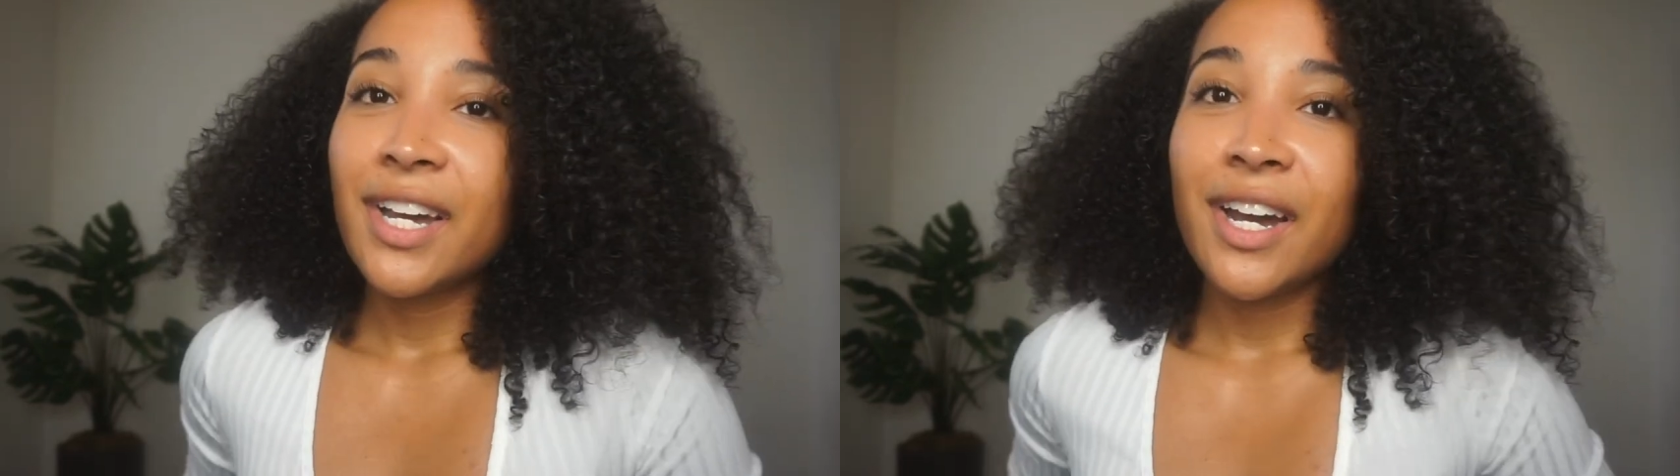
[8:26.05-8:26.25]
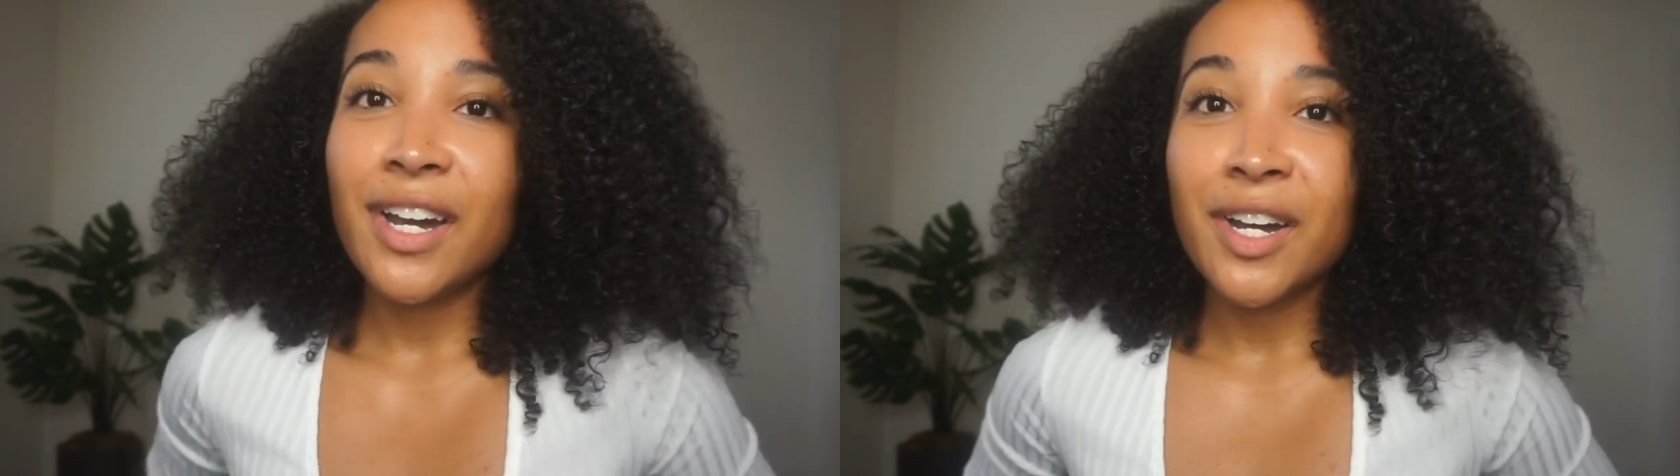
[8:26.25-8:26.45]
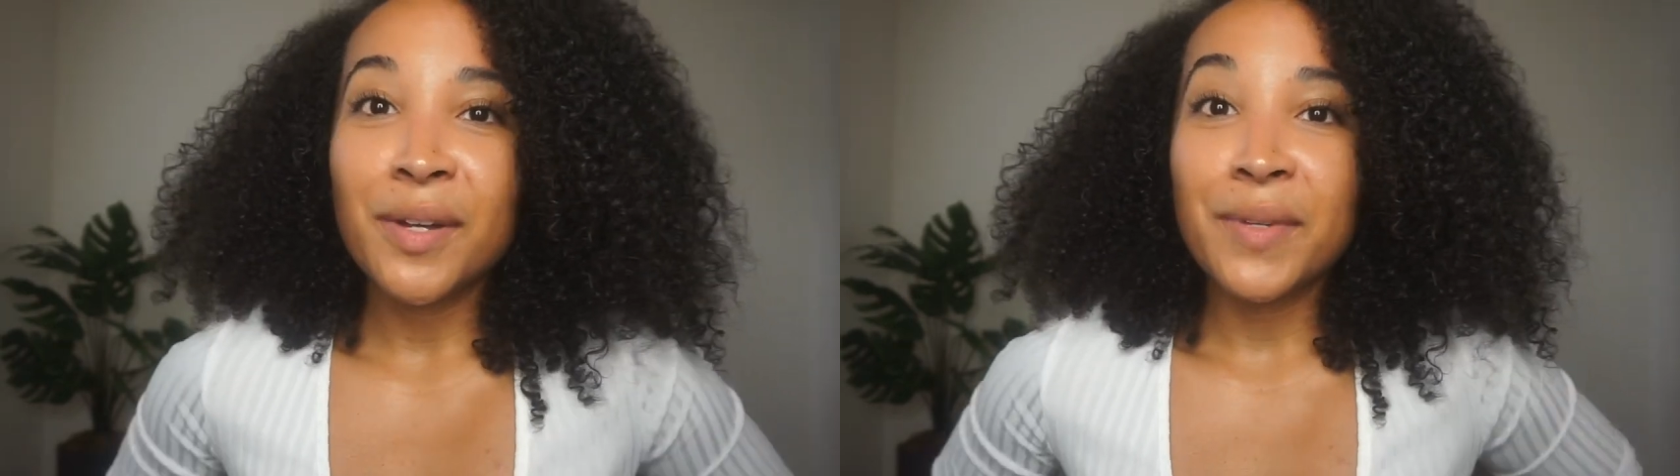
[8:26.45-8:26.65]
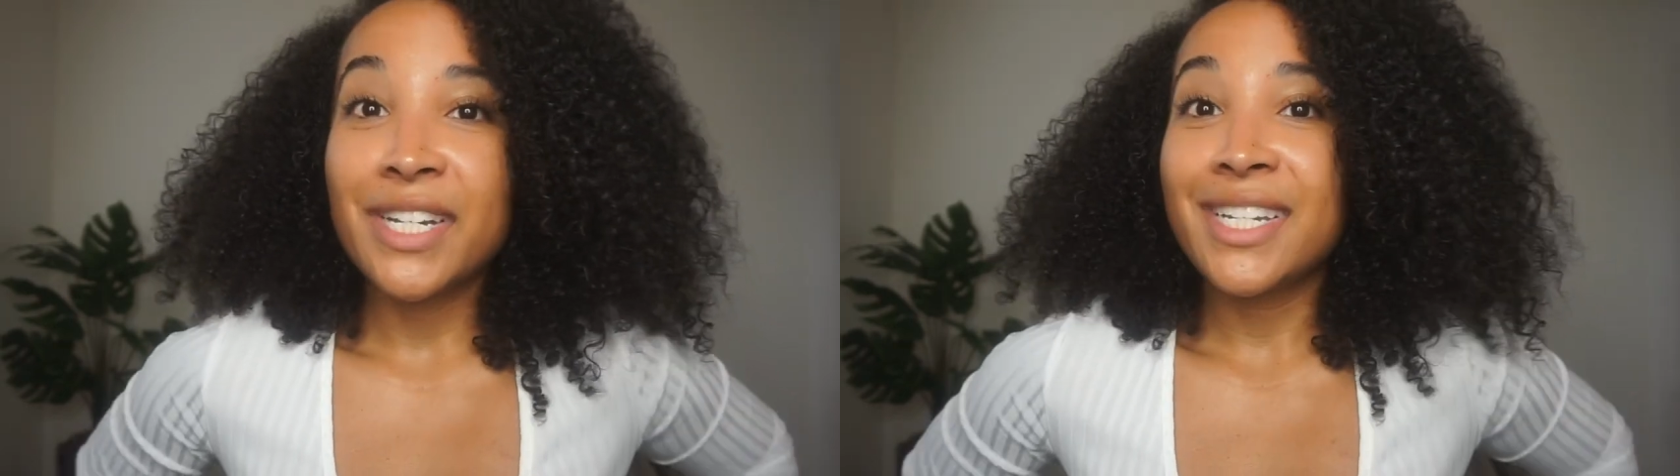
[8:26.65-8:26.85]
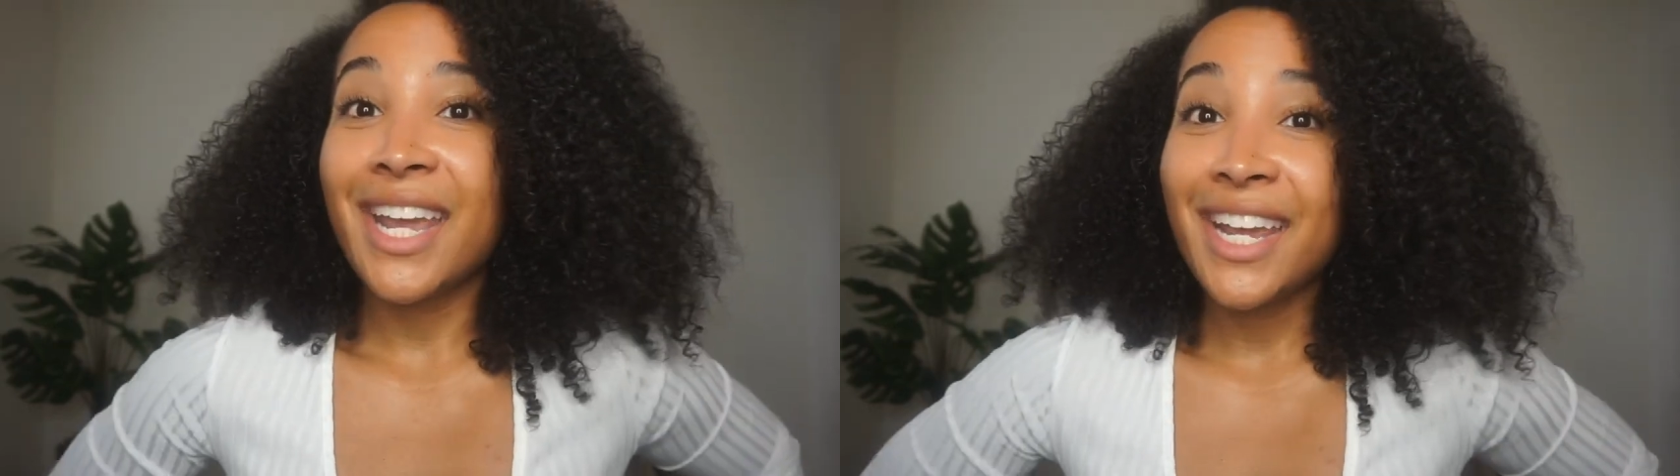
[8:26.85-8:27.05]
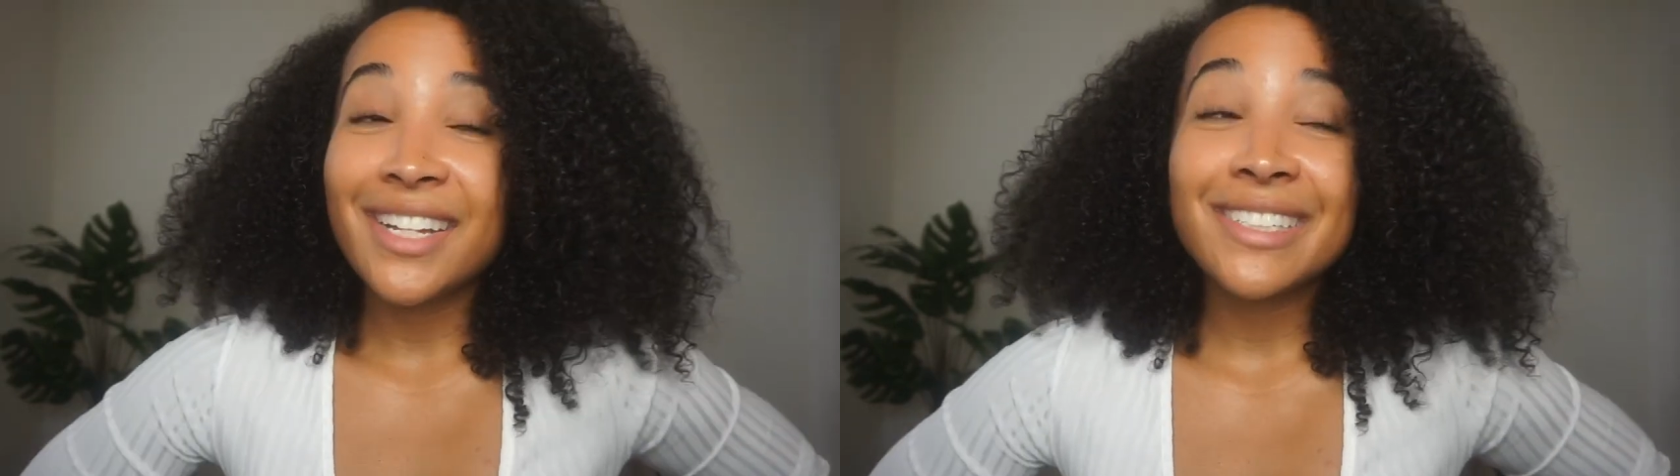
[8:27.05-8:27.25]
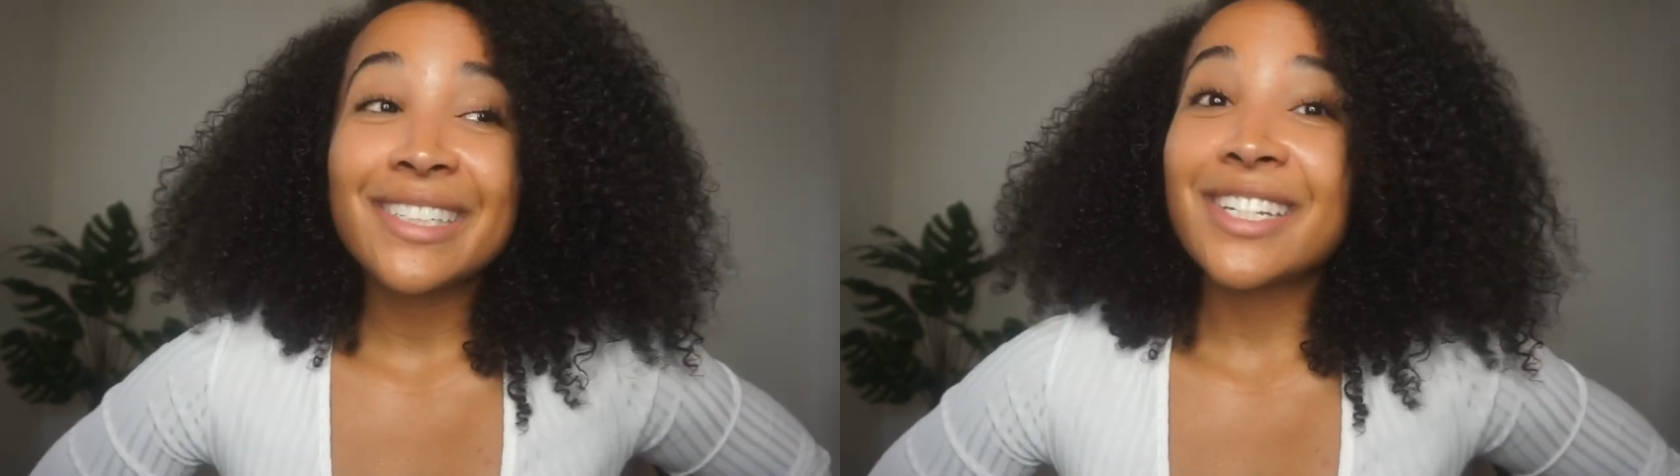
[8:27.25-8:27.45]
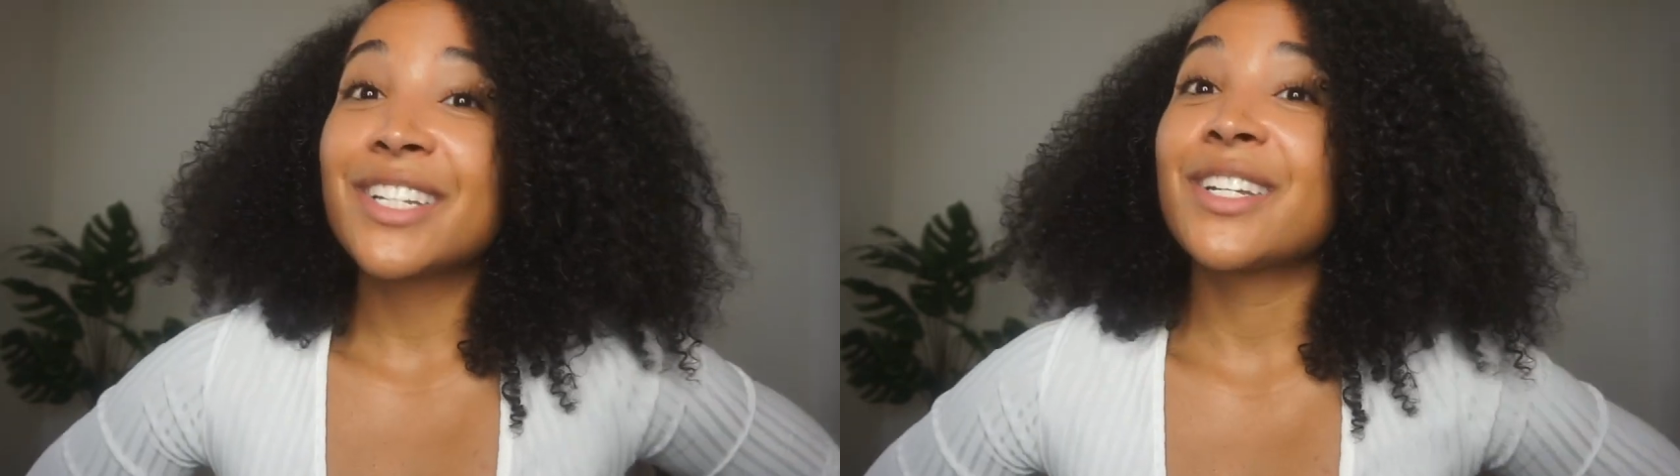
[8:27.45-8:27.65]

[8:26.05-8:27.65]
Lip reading: It takes